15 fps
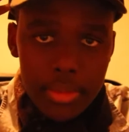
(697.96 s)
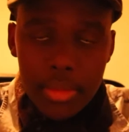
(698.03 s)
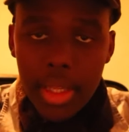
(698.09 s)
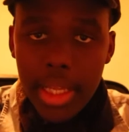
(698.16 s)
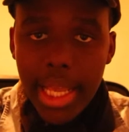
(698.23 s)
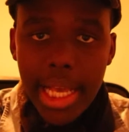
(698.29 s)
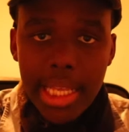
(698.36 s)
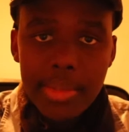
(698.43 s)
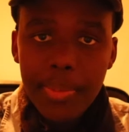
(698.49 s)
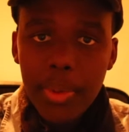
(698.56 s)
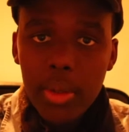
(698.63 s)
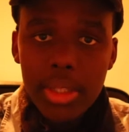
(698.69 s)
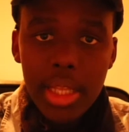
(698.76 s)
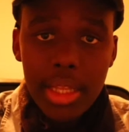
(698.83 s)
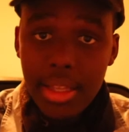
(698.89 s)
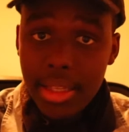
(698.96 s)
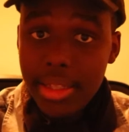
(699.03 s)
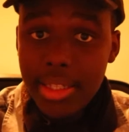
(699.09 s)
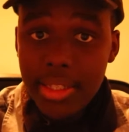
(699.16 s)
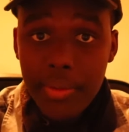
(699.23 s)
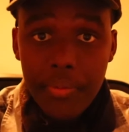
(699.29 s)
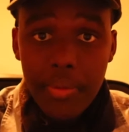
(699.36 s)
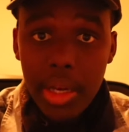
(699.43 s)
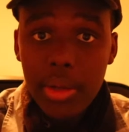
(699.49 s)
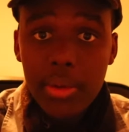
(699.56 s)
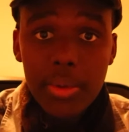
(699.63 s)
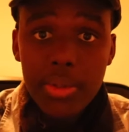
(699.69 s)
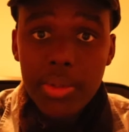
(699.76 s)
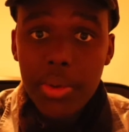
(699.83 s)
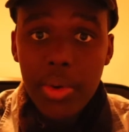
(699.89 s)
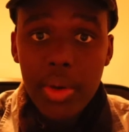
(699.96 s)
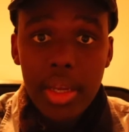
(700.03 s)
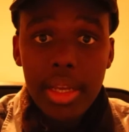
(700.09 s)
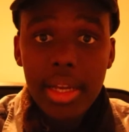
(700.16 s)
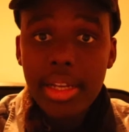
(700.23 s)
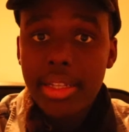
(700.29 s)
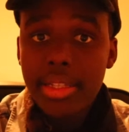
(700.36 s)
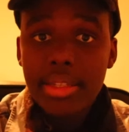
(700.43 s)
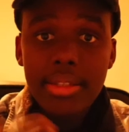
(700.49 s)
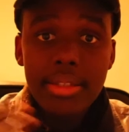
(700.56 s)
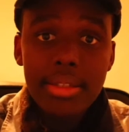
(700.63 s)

The guy's bald. I think that's a very cool story, and I